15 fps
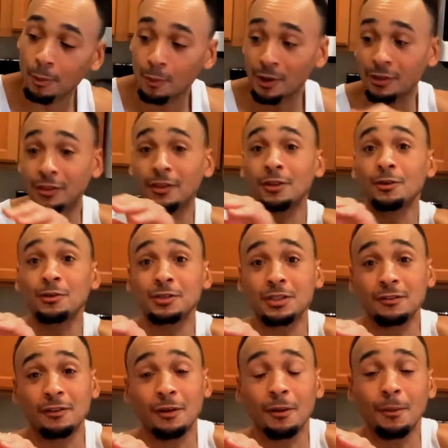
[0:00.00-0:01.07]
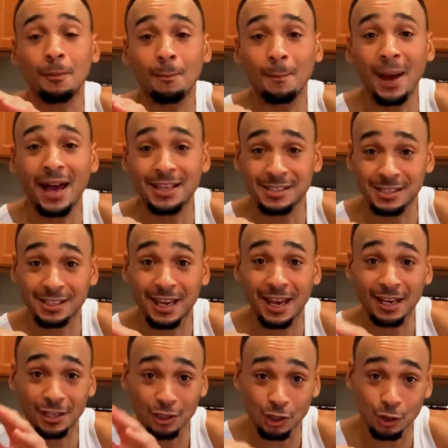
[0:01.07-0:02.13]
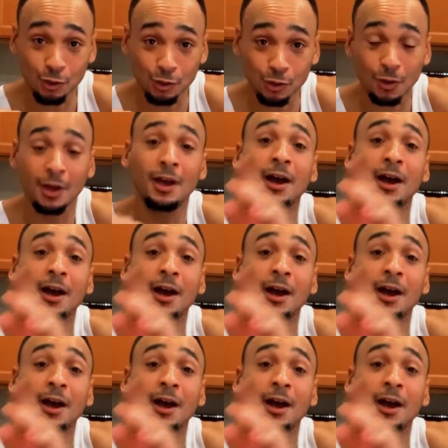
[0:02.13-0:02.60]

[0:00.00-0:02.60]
with the use of a masticating juicer